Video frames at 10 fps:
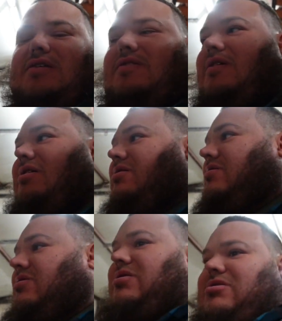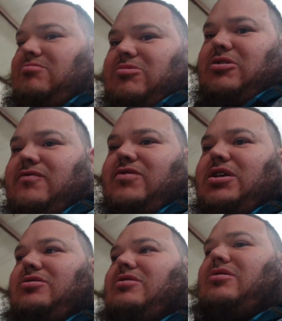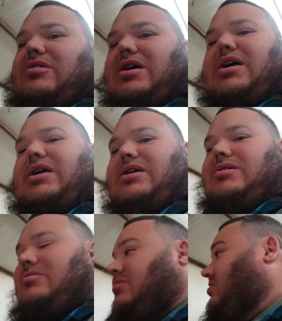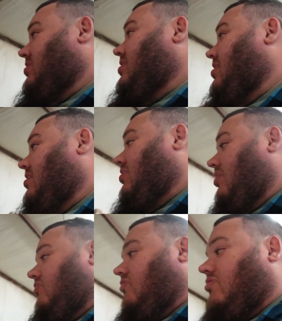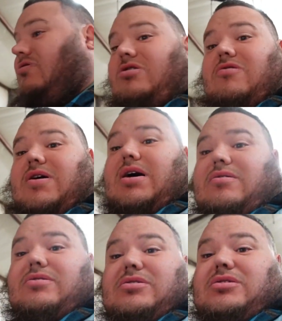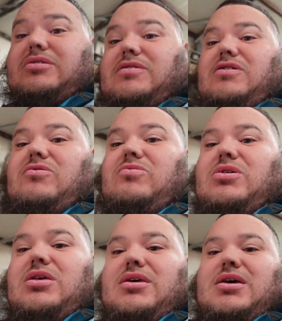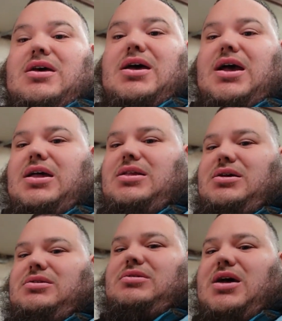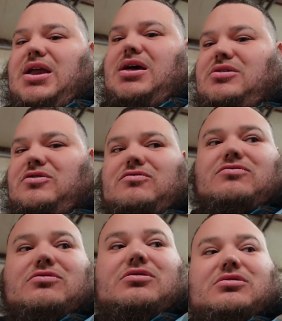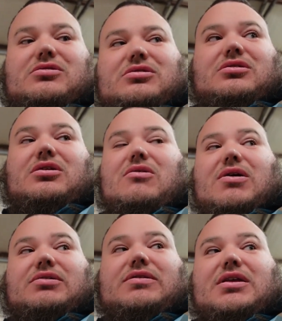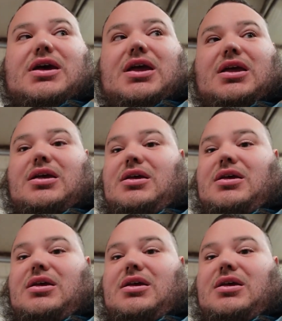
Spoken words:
It's middle of winter. I had a large order go out. So I had a 900 order go out today.